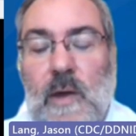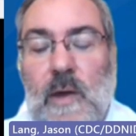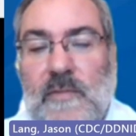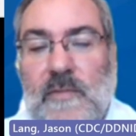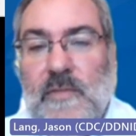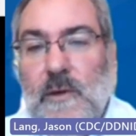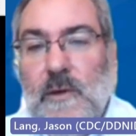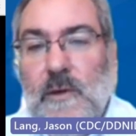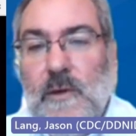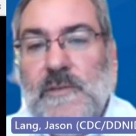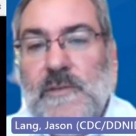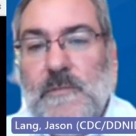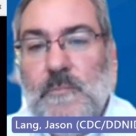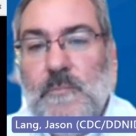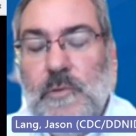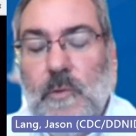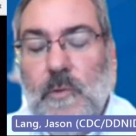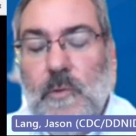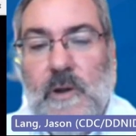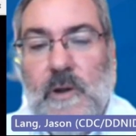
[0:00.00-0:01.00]
when
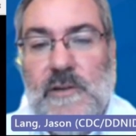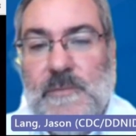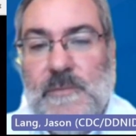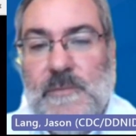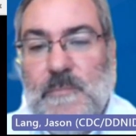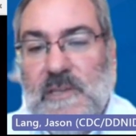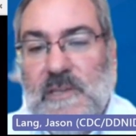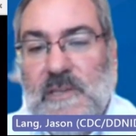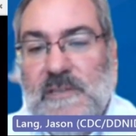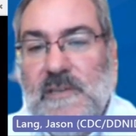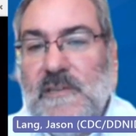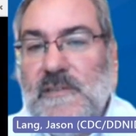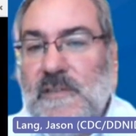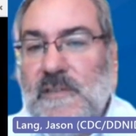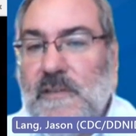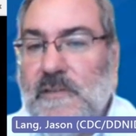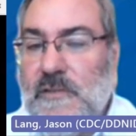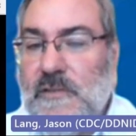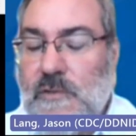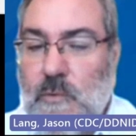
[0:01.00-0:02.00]
those employers,
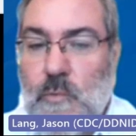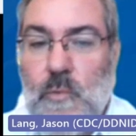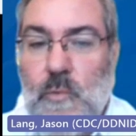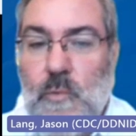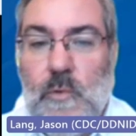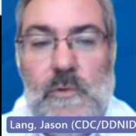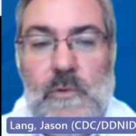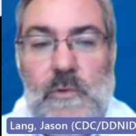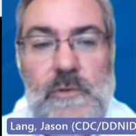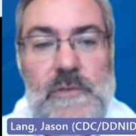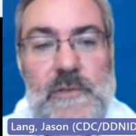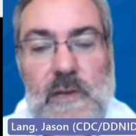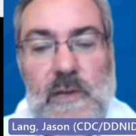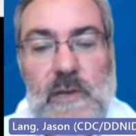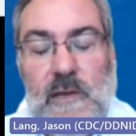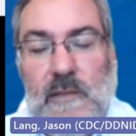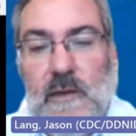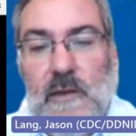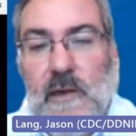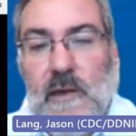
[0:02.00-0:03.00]
businesses, schools,
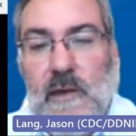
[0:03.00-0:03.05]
